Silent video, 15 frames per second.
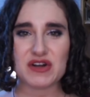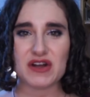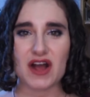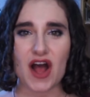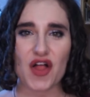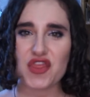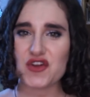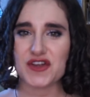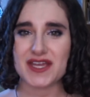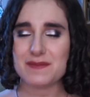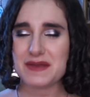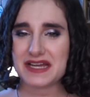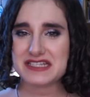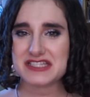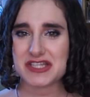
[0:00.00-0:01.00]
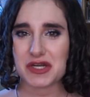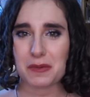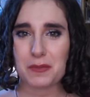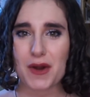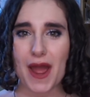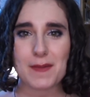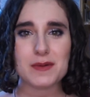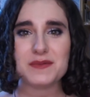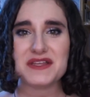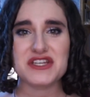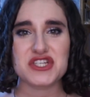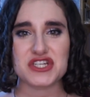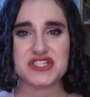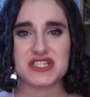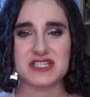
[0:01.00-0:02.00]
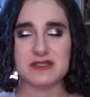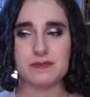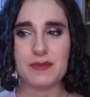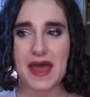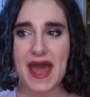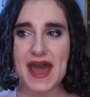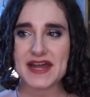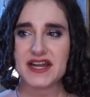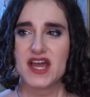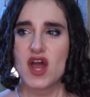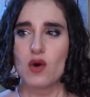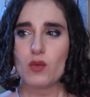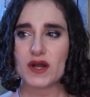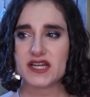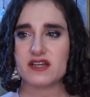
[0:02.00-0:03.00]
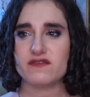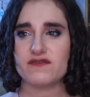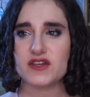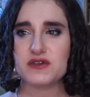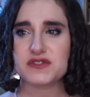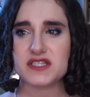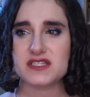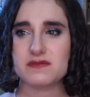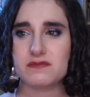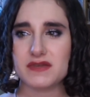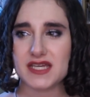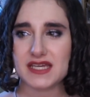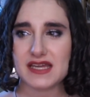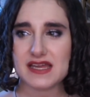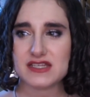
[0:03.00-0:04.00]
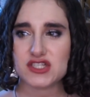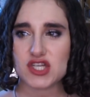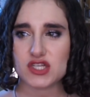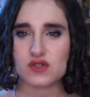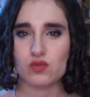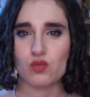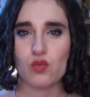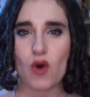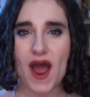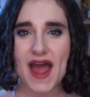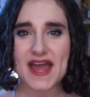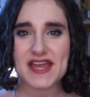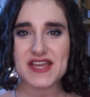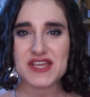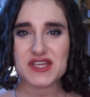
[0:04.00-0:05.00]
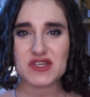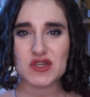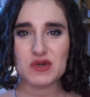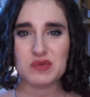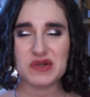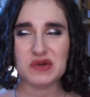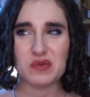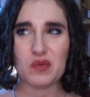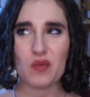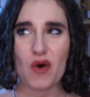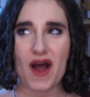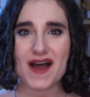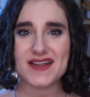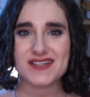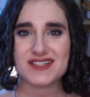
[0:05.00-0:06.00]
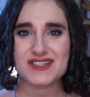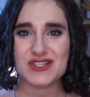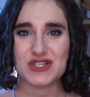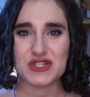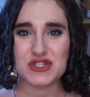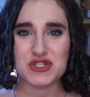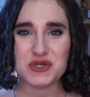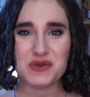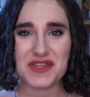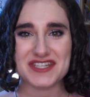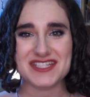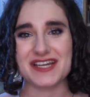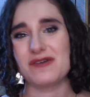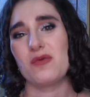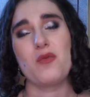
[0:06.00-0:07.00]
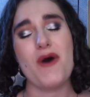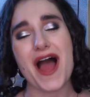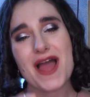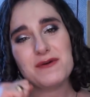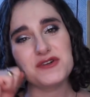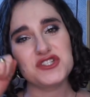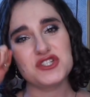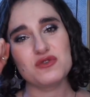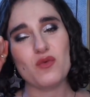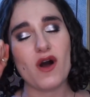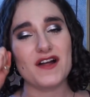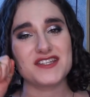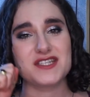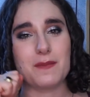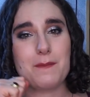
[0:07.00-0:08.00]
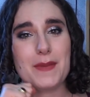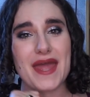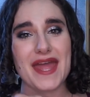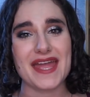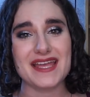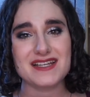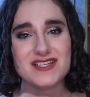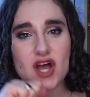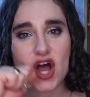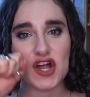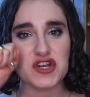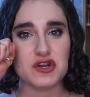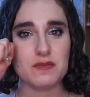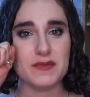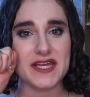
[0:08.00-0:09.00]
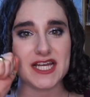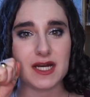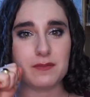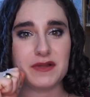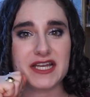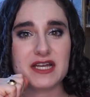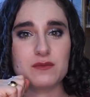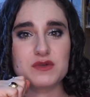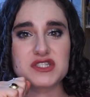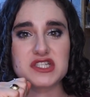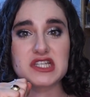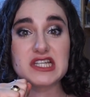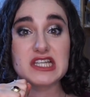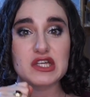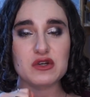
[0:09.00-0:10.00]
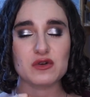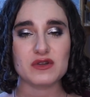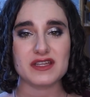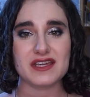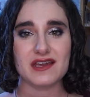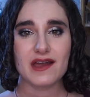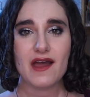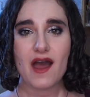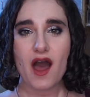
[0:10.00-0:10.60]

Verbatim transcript: are other gimmicks that are probably just as bad. What confuses me is just why you would want to do this. Like, why would you want to paint on your makeup like it was literally